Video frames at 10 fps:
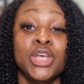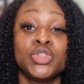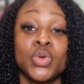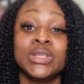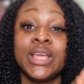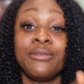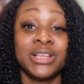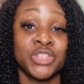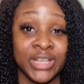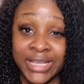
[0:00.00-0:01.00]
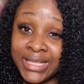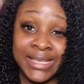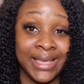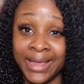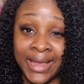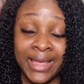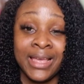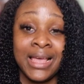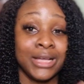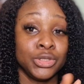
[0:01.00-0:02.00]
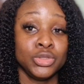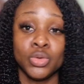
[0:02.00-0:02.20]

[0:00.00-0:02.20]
So they ration it here. I don't